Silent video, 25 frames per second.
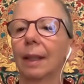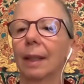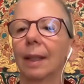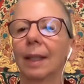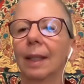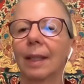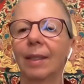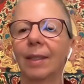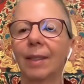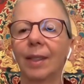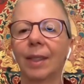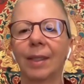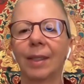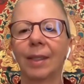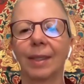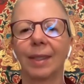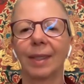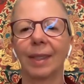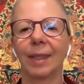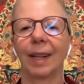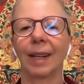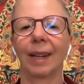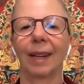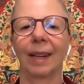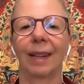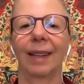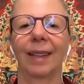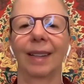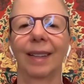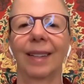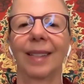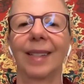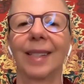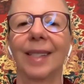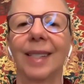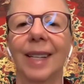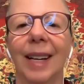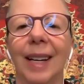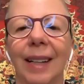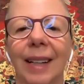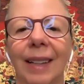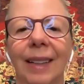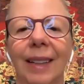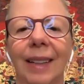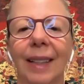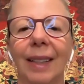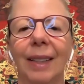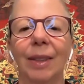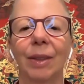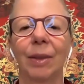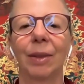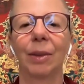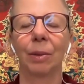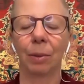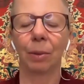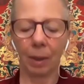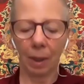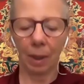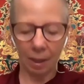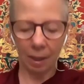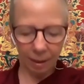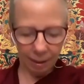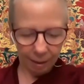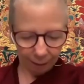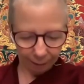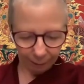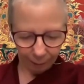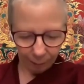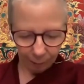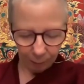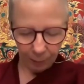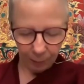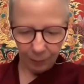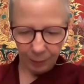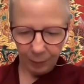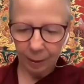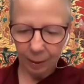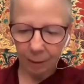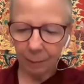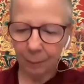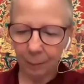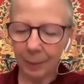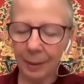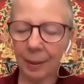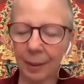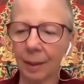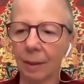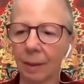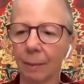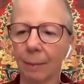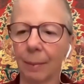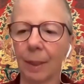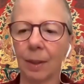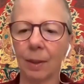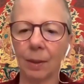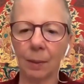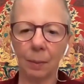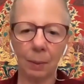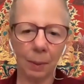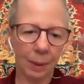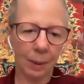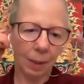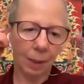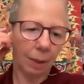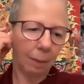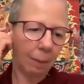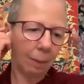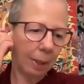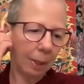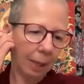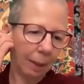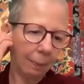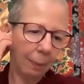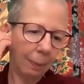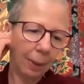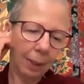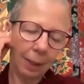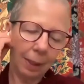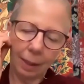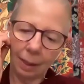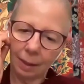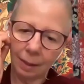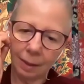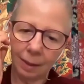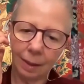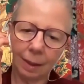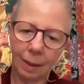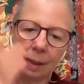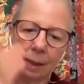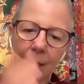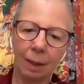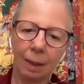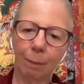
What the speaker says: Let's just settle into a nice, comfortable seated position, because what's going to be happening is